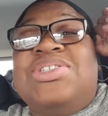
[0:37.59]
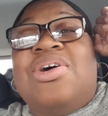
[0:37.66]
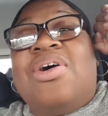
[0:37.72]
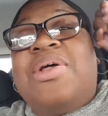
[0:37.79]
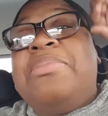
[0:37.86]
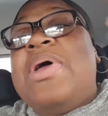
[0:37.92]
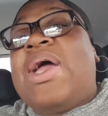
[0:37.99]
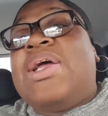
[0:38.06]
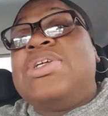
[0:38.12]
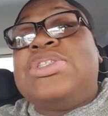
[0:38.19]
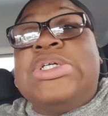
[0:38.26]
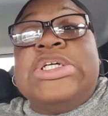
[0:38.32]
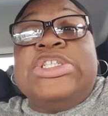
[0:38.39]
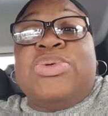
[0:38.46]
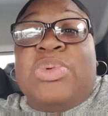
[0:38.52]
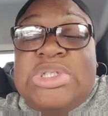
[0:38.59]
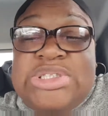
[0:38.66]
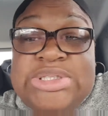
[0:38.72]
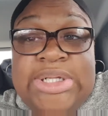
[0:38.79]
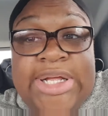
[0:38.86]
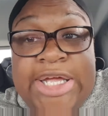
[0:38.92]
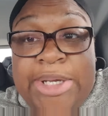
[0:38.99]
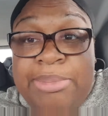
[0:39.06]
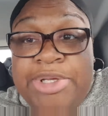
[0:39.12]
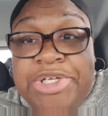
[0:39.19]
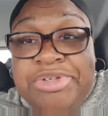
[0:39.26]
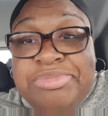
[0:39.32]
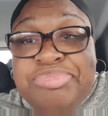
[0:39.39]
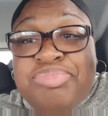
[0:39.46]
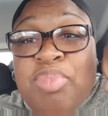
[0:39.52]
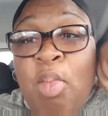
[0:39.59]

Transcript: Y'all, the mac and cheese was slamming.